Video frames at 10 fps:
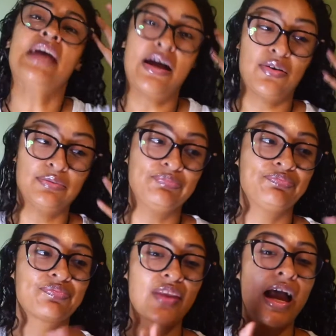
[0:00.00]
Now,
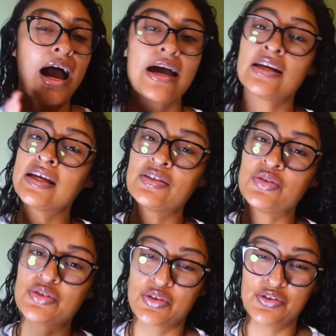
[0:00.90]
I didn't get to
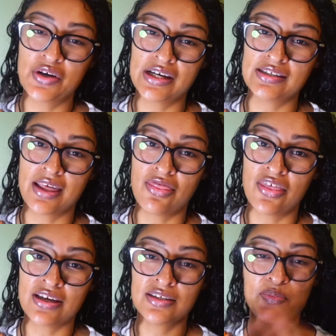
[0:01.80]
show you guys
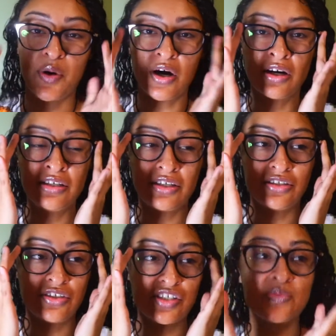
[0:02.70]
this part
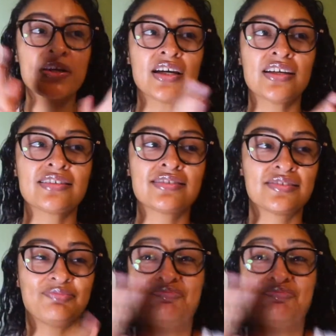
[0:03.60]
just because